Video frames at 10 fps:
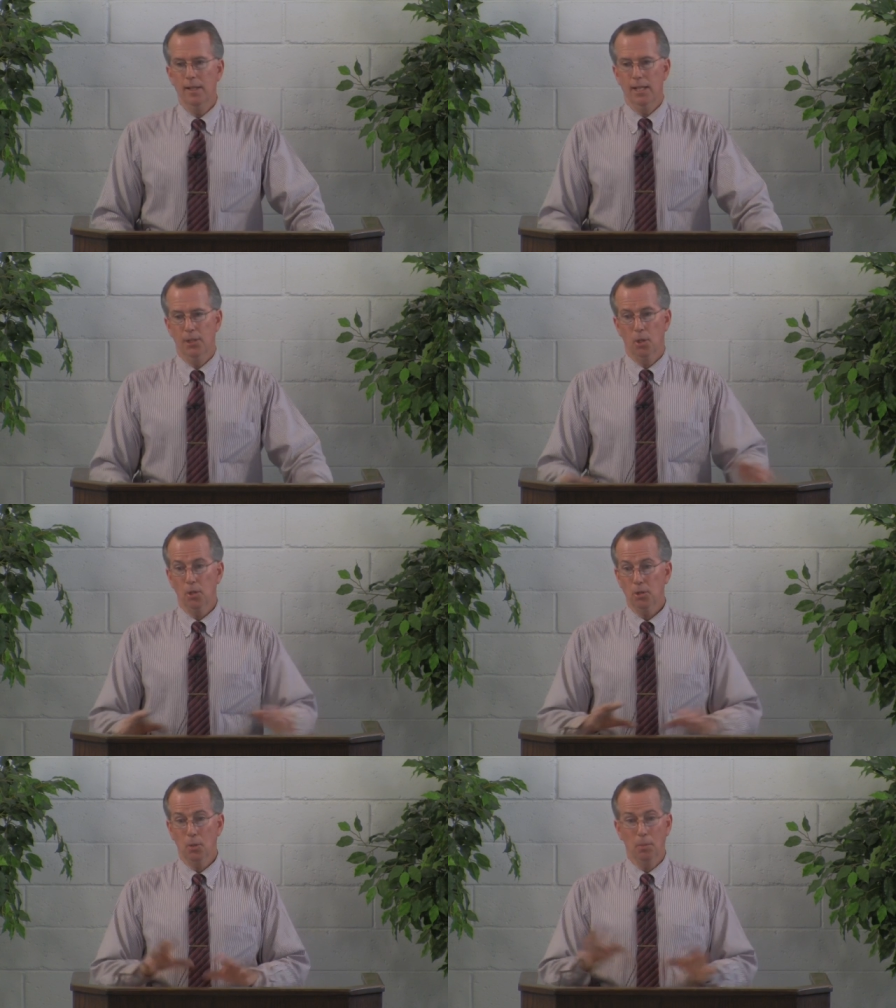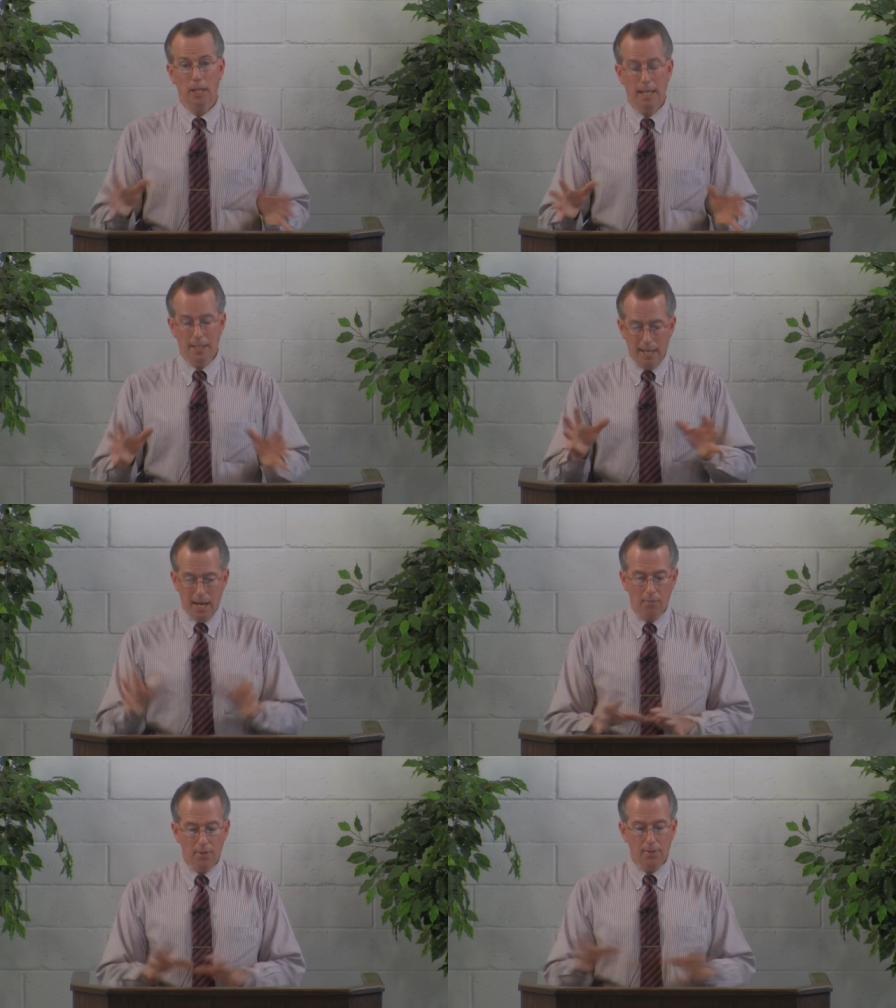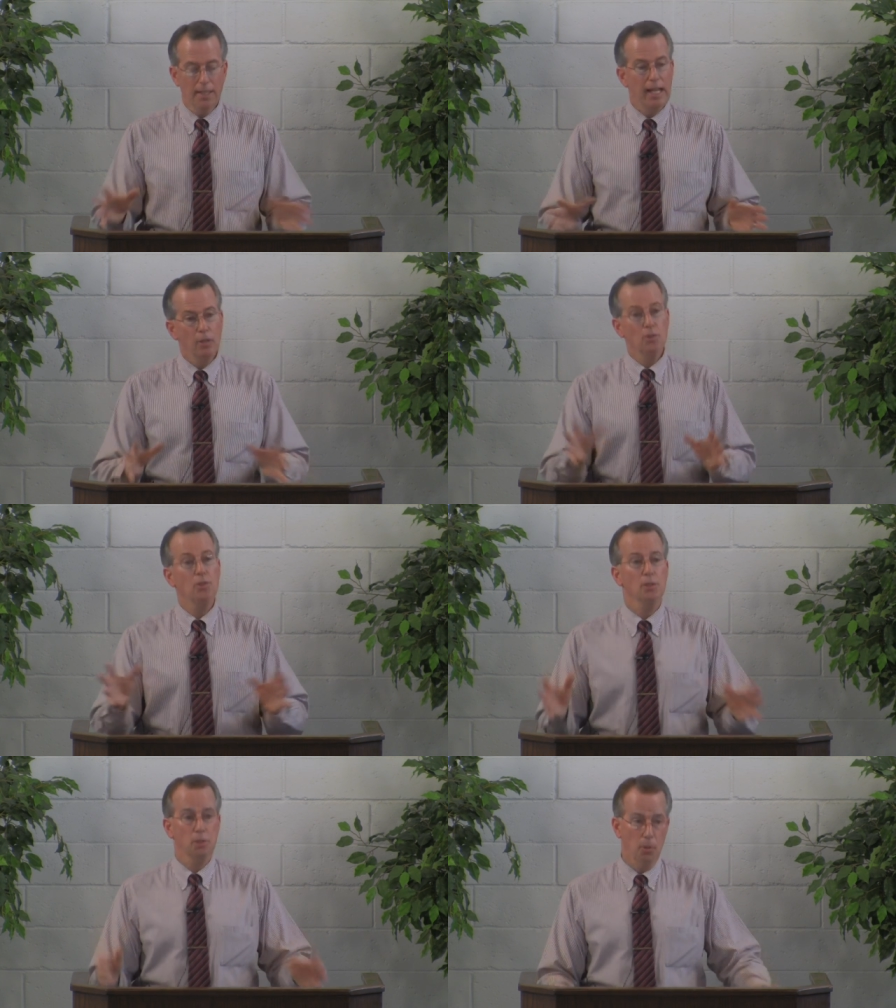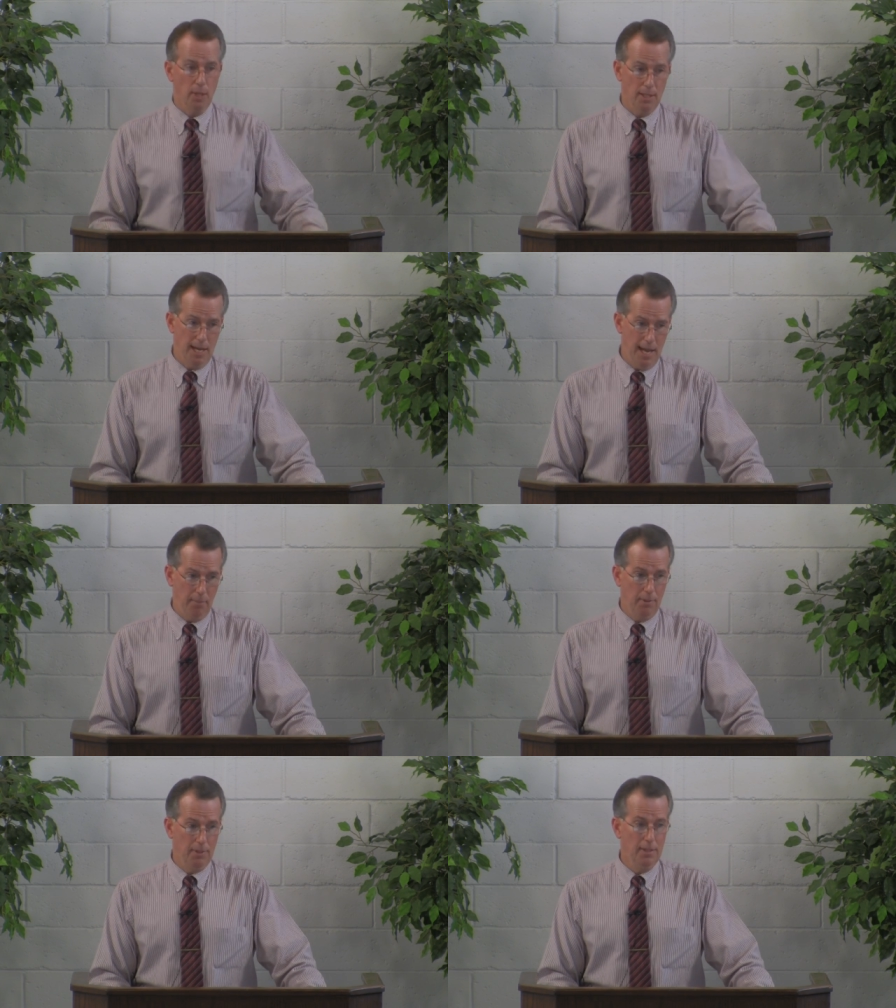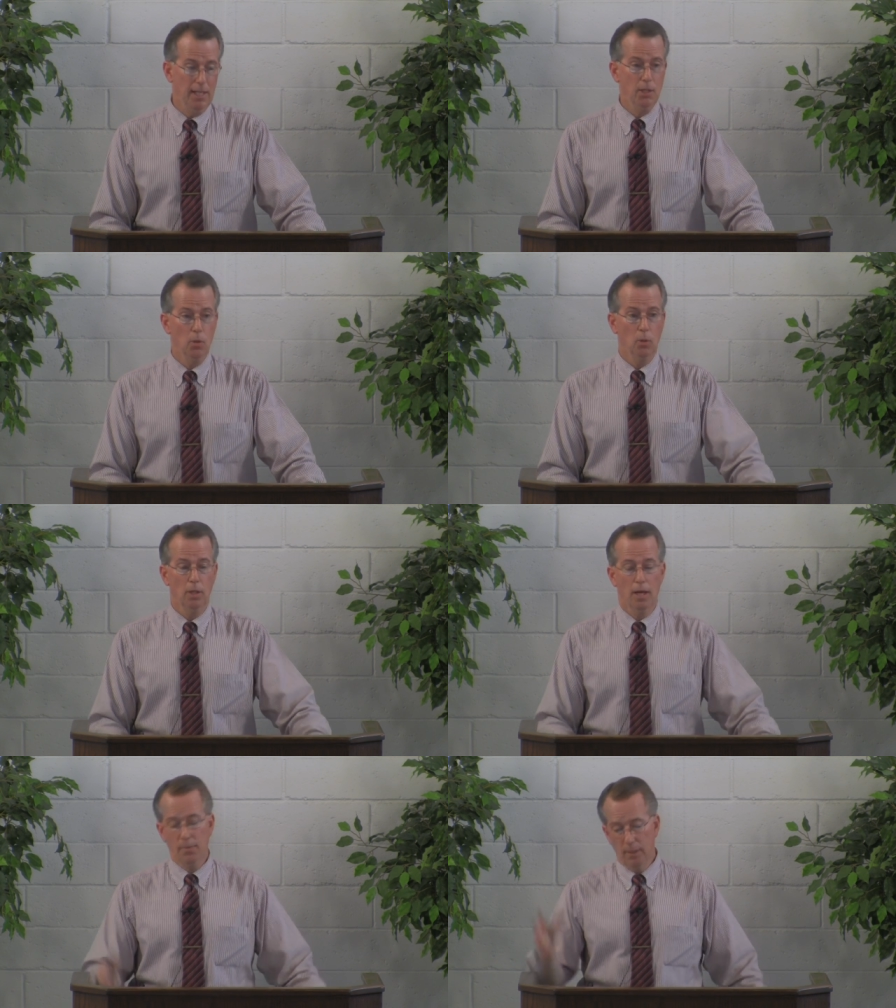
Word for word: He's also planned everything else that's going to happen in your life,